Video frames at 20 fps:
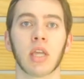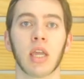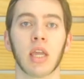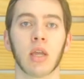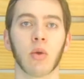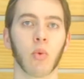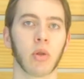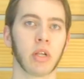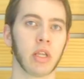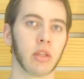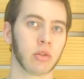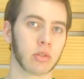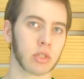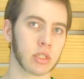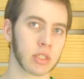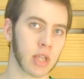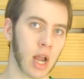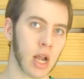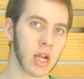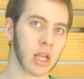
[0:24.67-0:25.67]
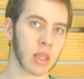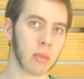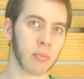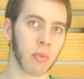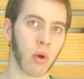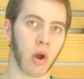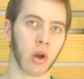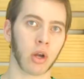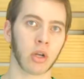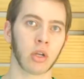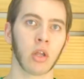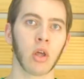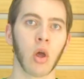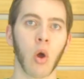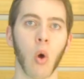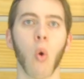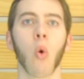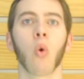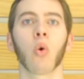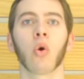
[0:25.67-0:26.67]
take when either designing the part
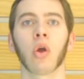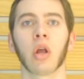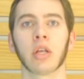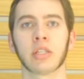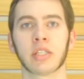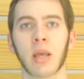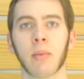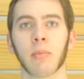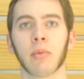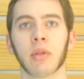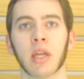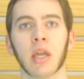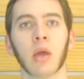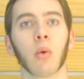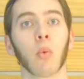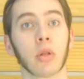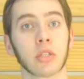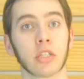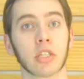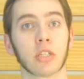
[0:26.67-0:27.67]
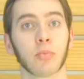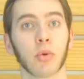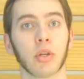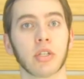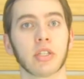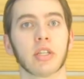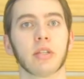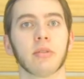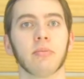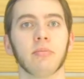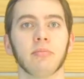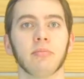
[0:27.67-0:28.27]
or assembling it once it's printed.